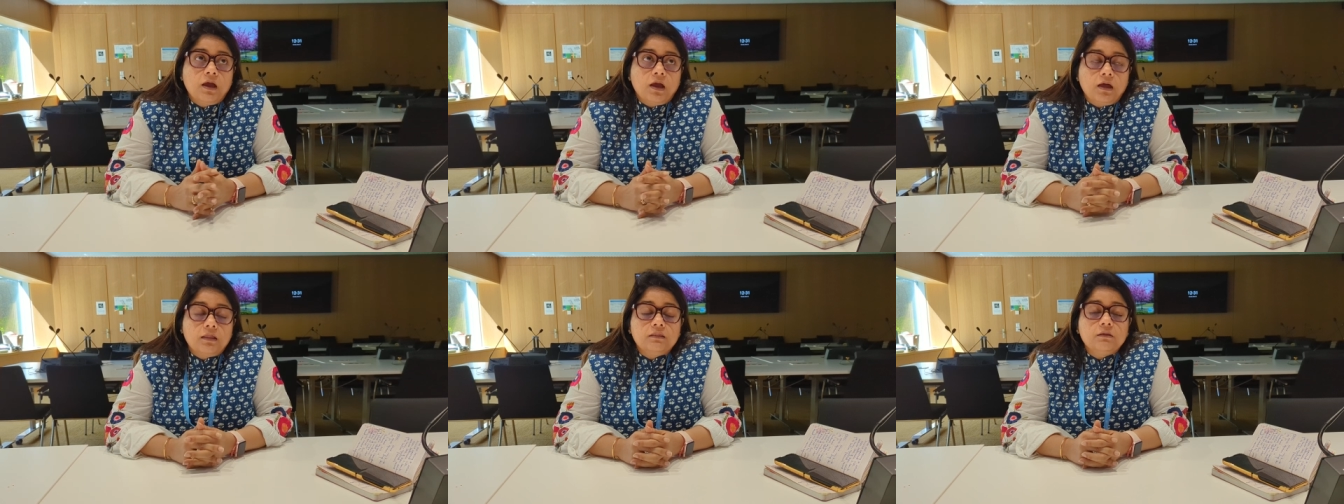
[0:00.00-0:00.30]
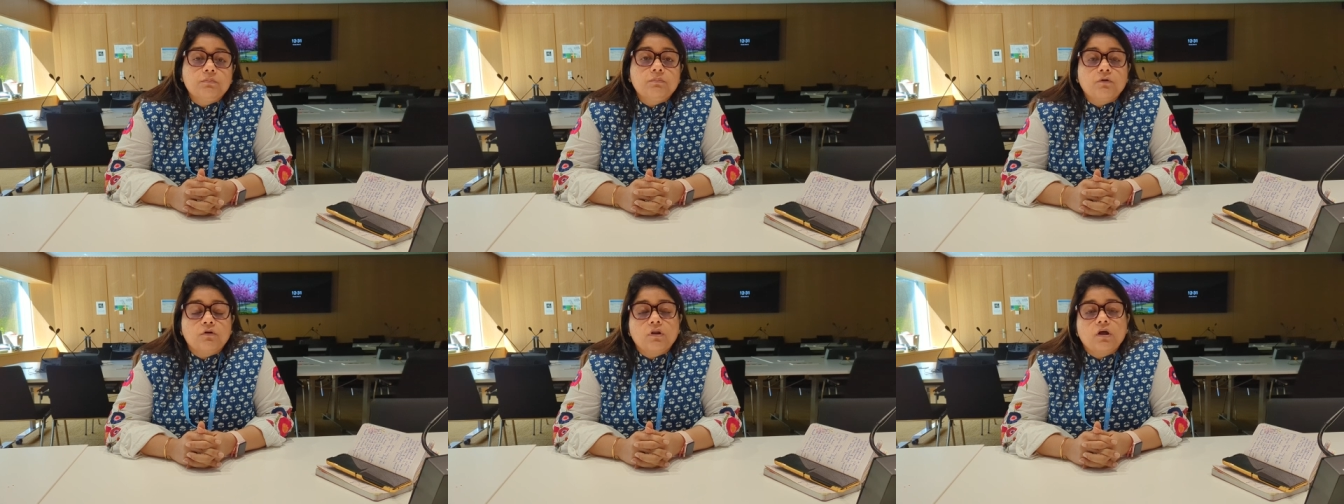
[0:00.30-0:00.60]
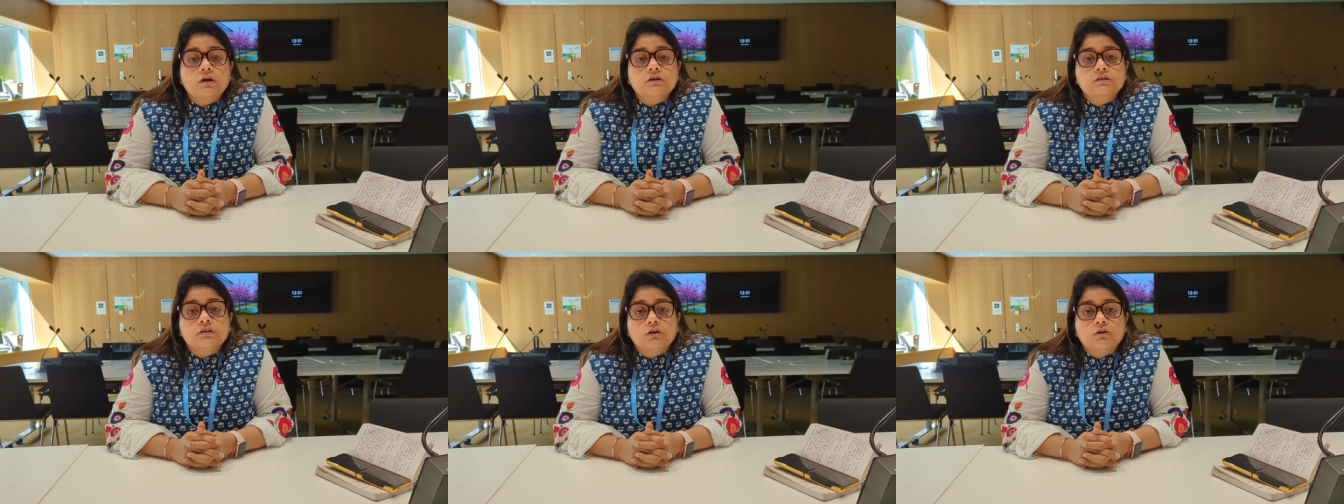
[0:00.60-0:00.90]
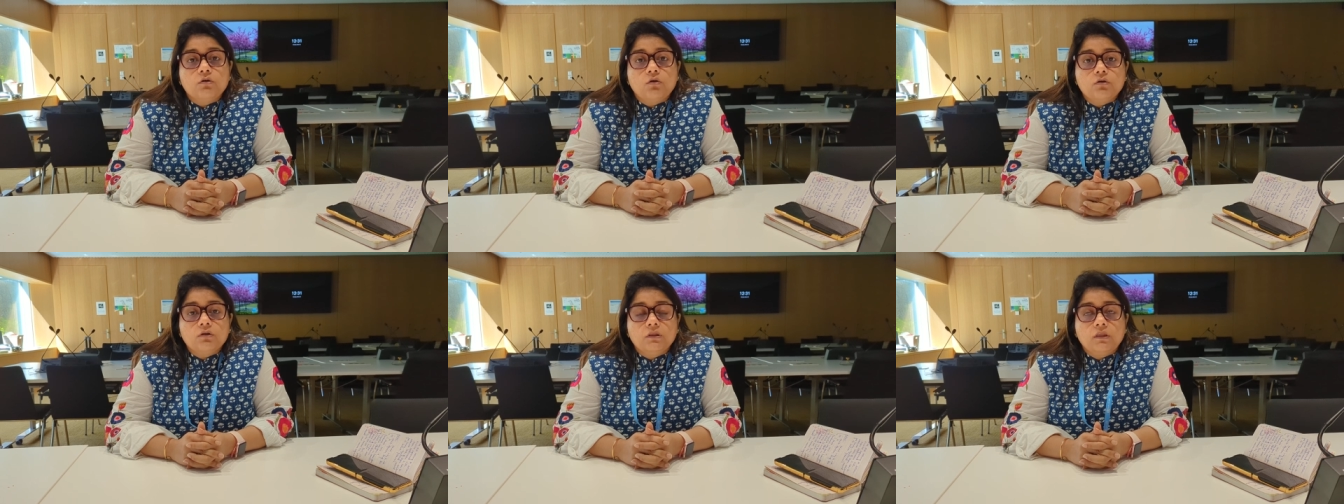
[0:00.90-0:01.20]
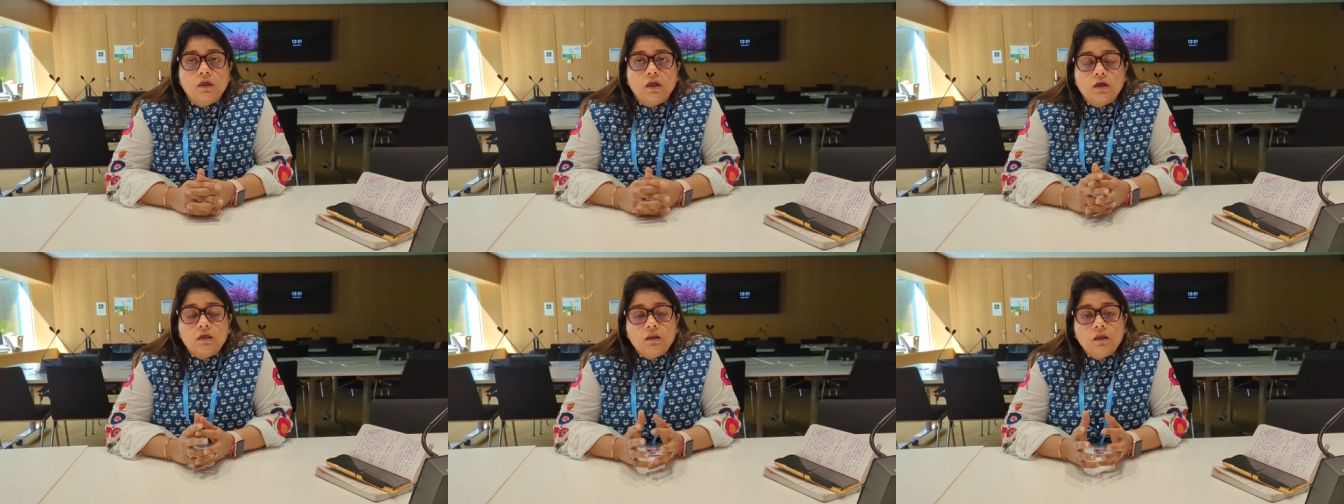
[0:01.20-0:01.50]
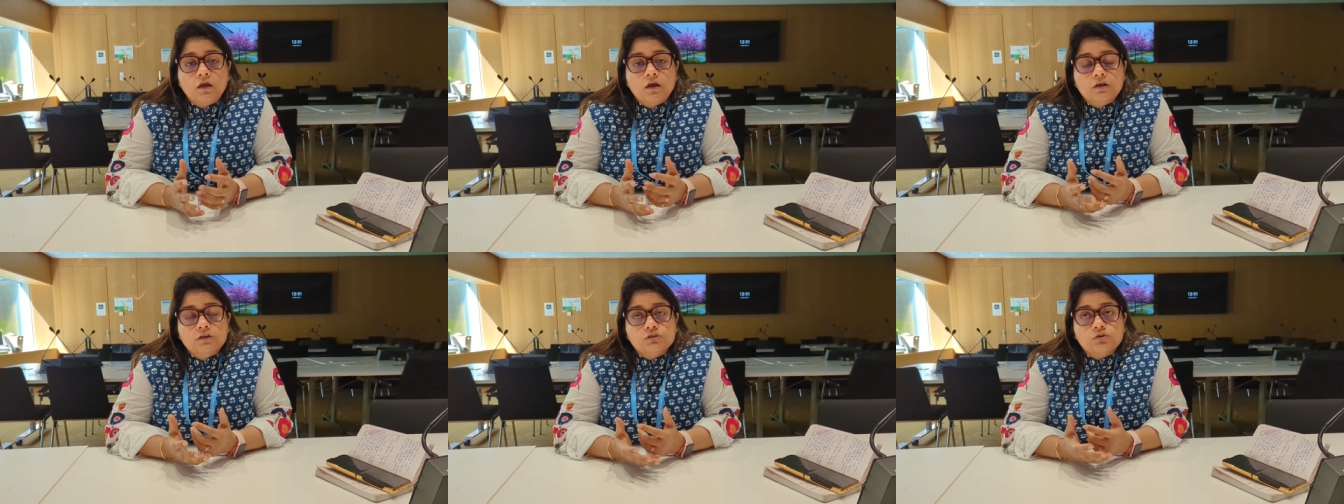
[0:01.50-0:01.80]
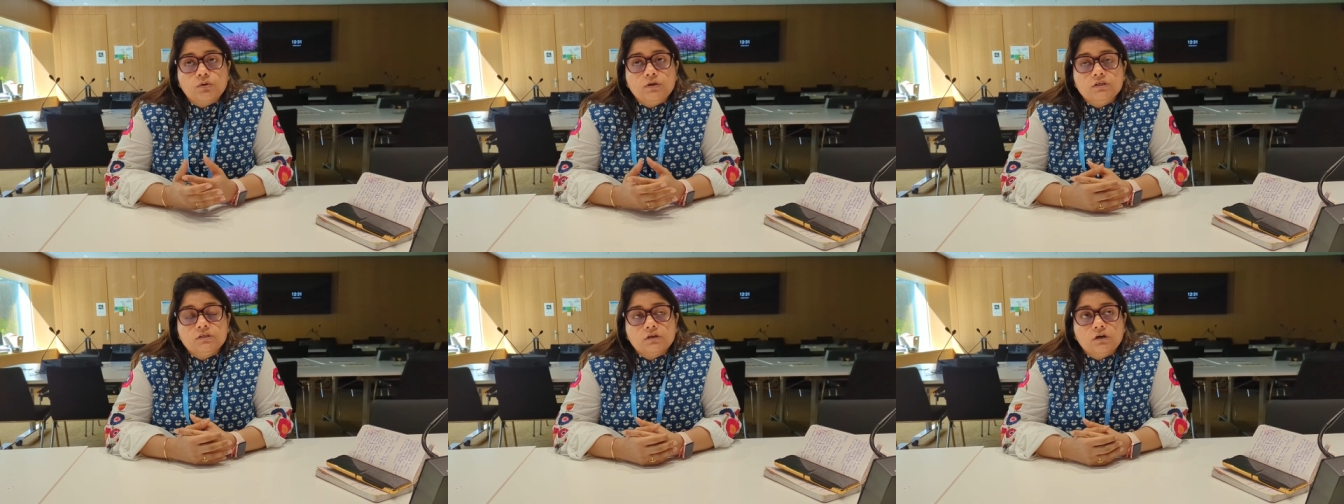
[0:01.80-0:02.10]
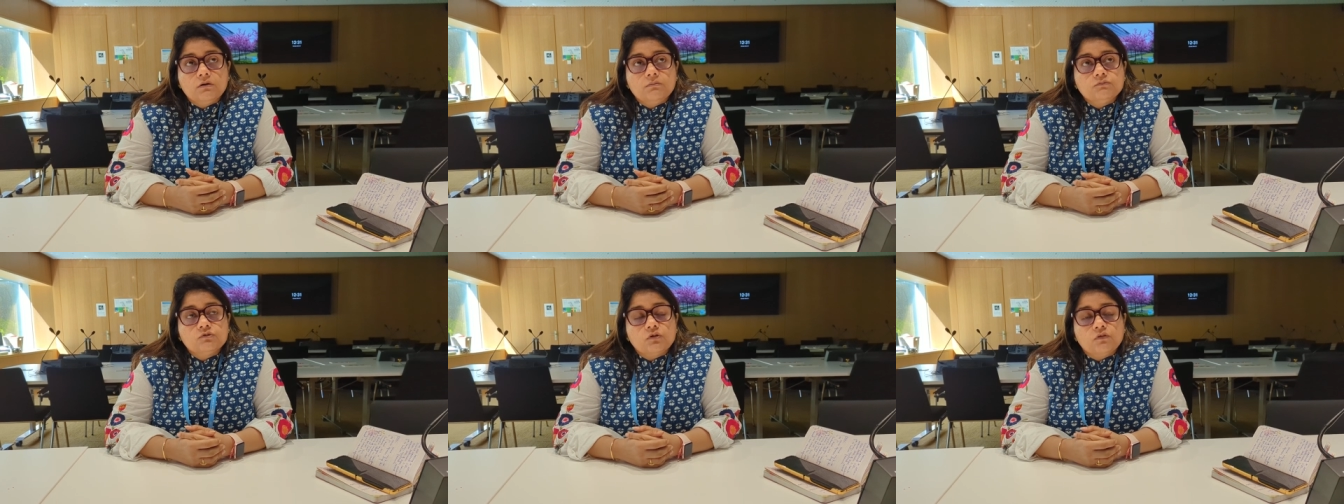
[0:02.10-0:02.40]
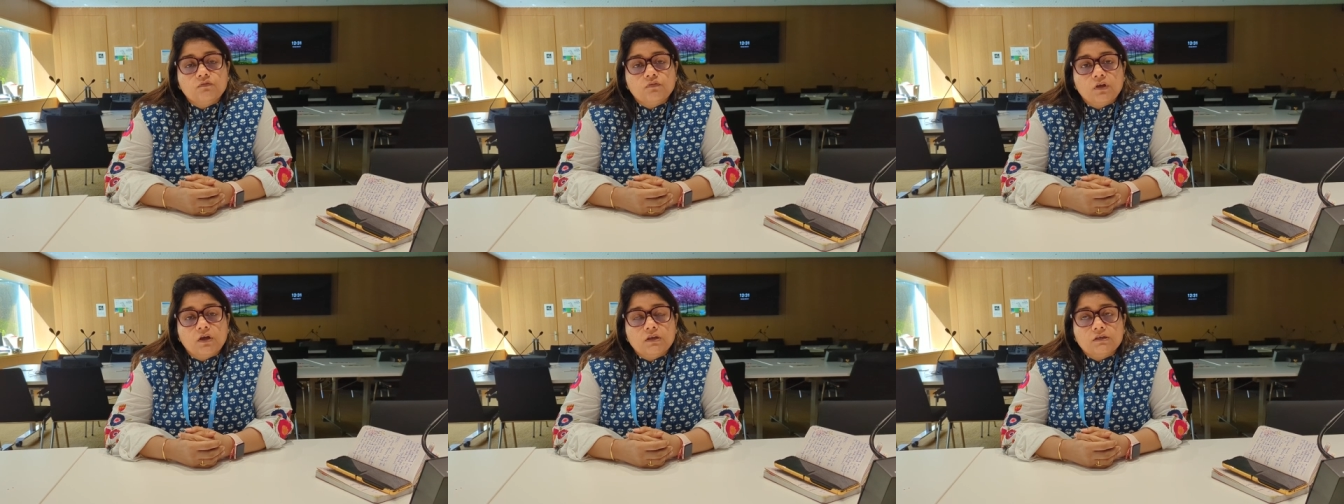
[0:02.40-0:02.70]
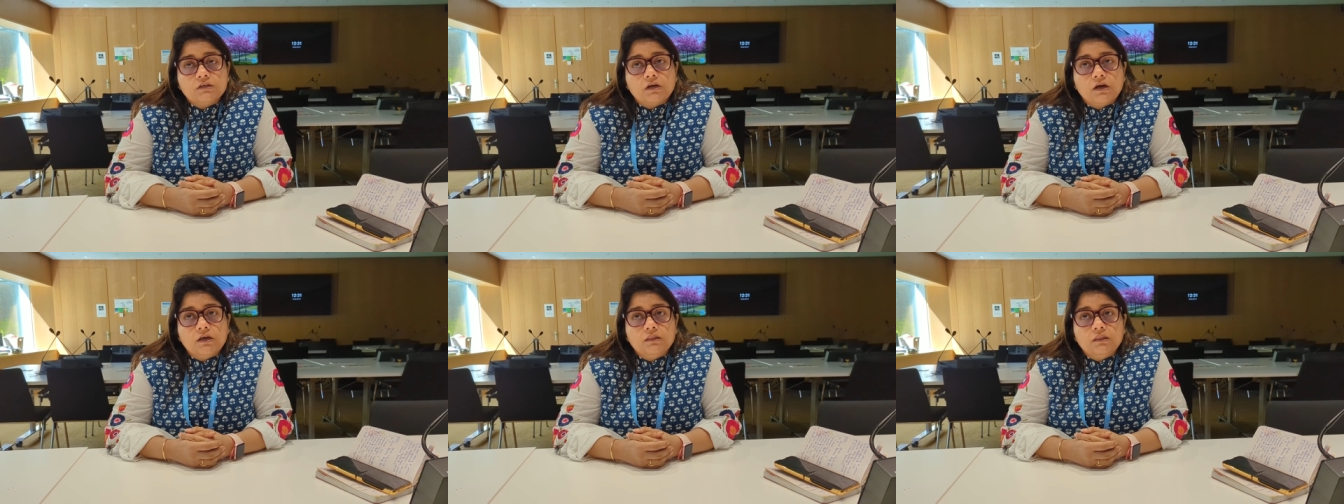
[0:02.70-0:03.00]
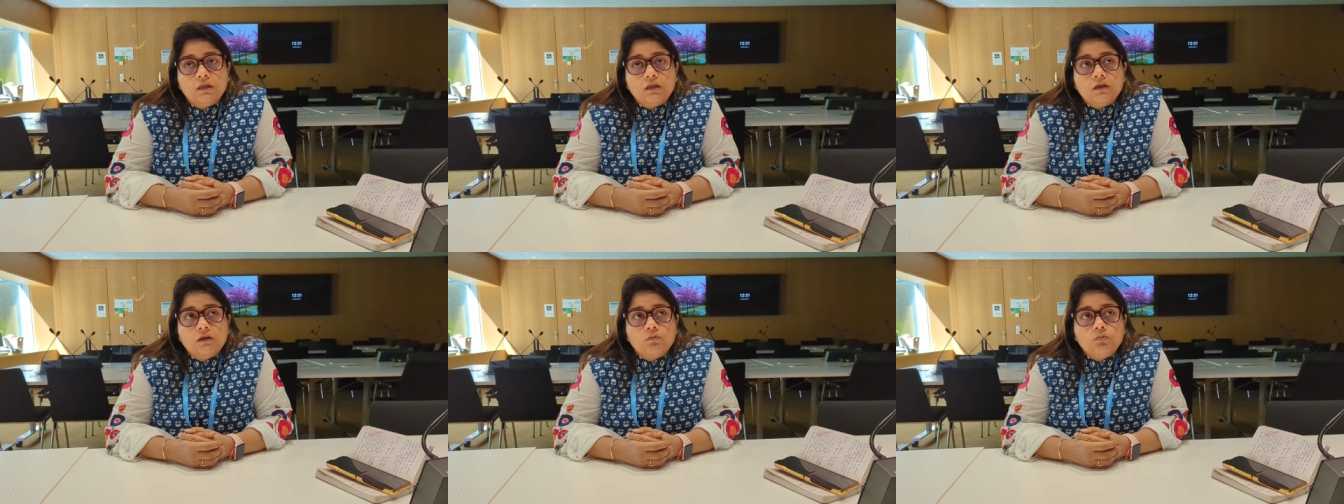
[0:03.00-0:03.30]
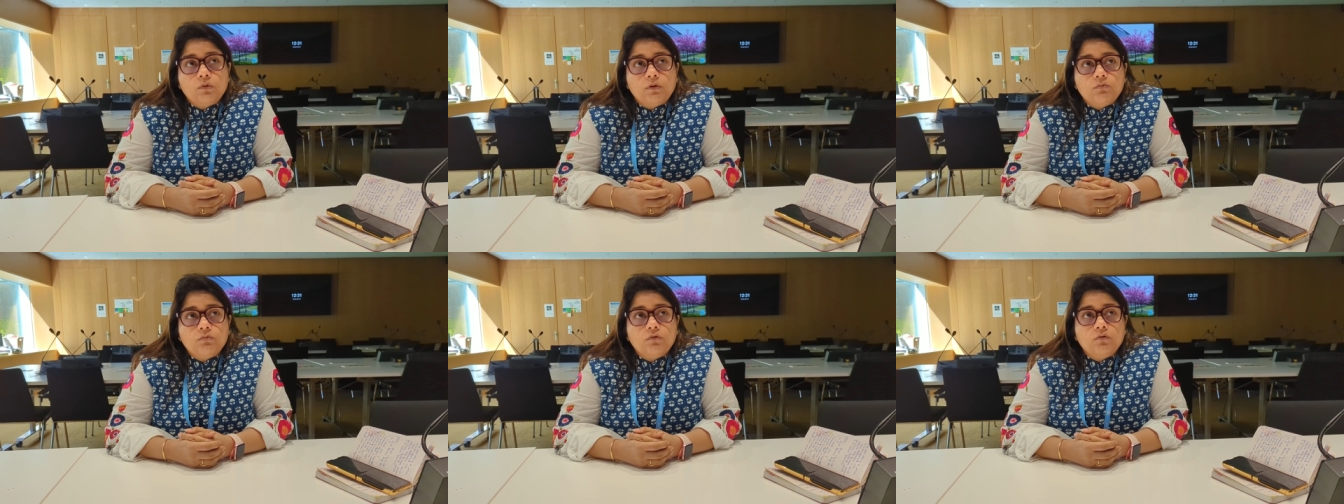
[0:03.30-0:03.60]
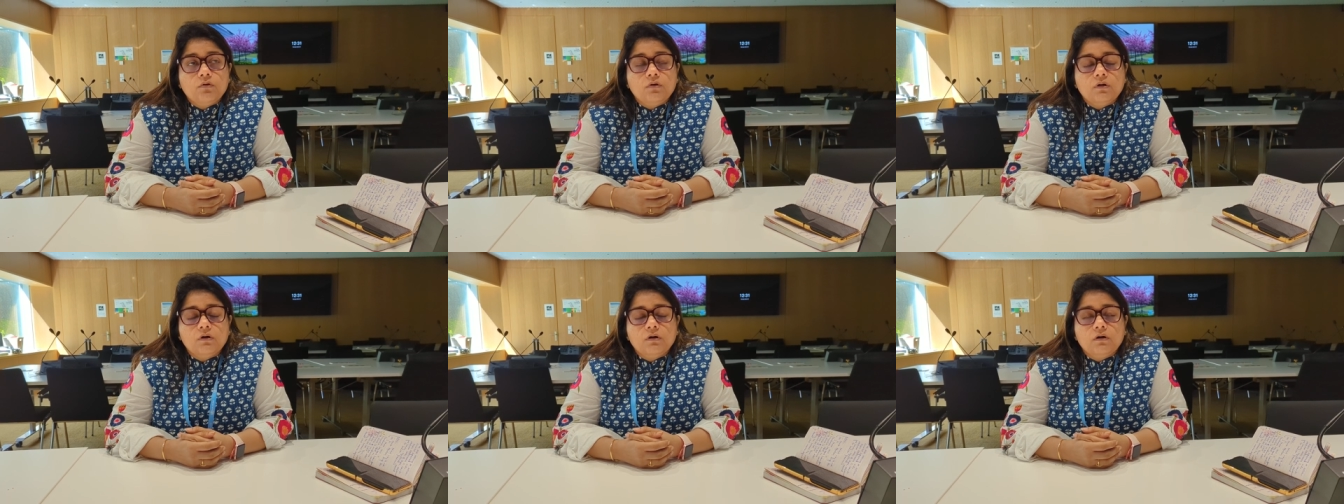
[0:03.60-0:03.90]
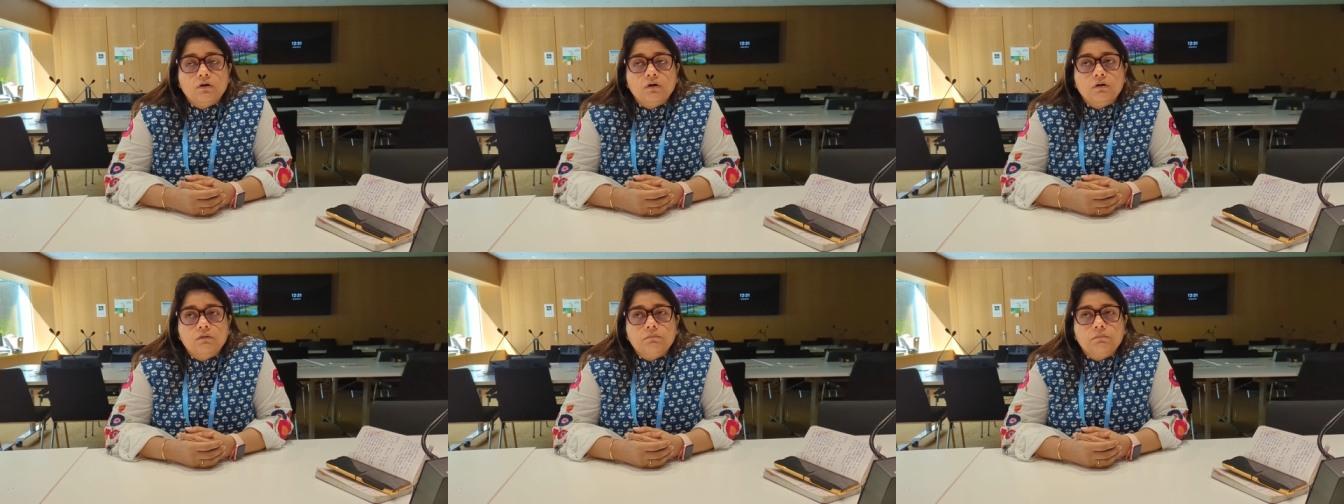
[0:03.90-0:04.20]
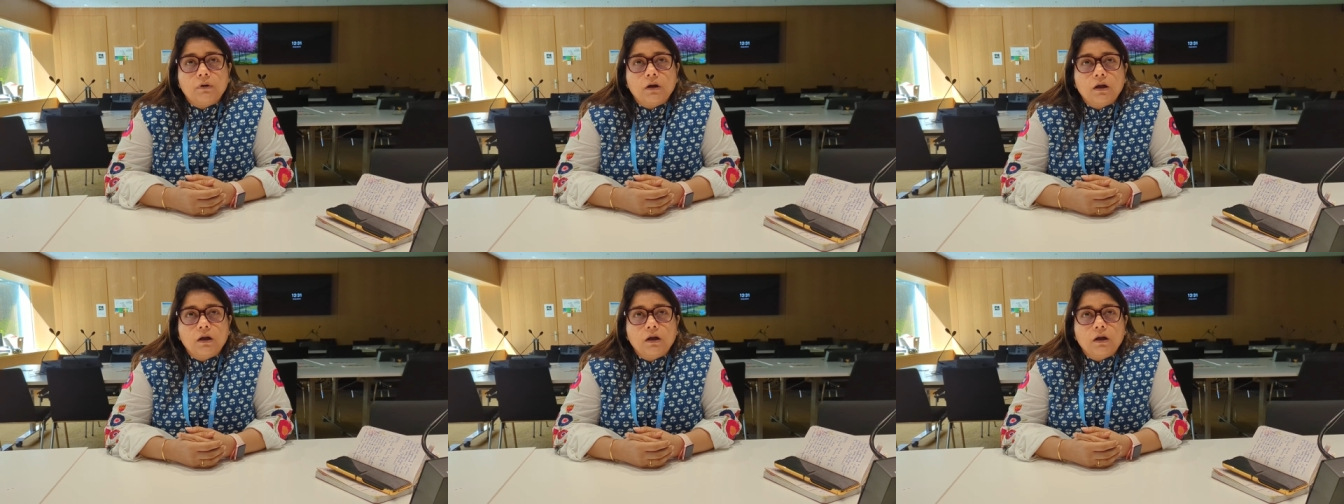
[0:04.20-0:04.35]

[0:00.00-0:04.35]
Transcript: and the products are not there so in terms of that i think we would uh,